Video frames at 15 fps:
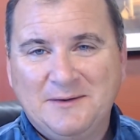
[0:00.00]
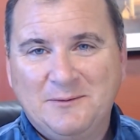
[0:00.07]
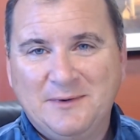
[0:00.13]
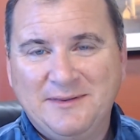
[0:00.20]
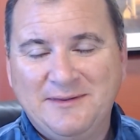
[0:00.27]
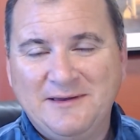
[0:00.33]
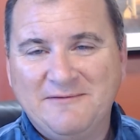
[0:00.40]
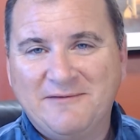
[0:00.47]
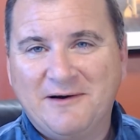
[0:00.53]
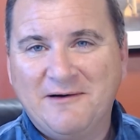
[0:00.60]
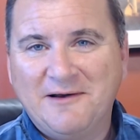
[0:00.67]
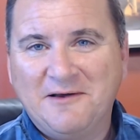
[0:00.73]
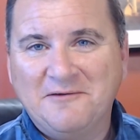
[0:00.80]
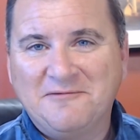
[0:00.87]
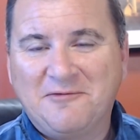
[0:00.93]
with the
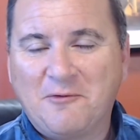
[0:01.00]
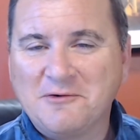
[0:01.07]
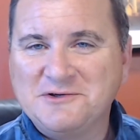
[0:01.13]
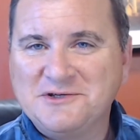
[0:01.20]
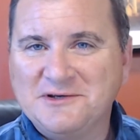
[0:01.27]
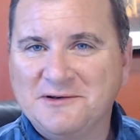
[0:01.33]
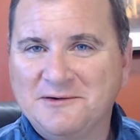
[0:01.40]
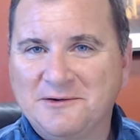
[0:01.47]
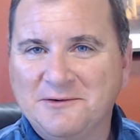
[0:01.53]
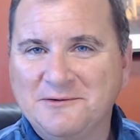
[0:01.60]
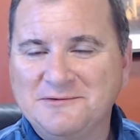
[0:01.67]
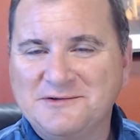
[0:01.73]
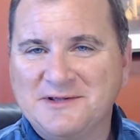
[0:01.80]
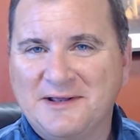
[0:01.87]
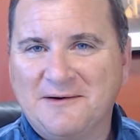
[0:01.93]
very unfortunate
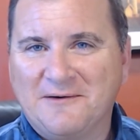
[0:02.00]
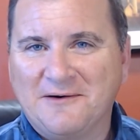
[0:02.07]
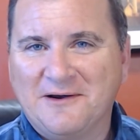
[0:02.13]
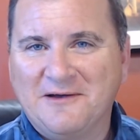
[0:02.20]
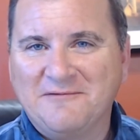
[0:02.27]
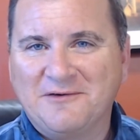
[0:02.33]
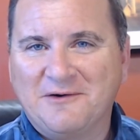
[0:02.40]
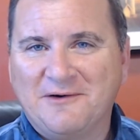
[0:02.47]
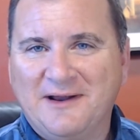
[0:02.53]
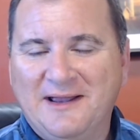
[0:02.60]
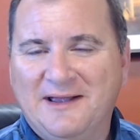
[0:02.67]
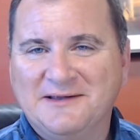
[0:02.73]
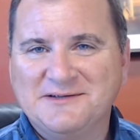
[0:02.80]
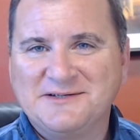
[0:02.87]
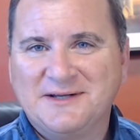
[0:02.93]
news that our governor
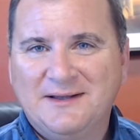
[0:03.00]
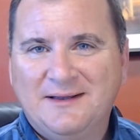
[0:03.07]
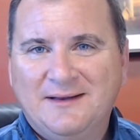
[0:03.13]
has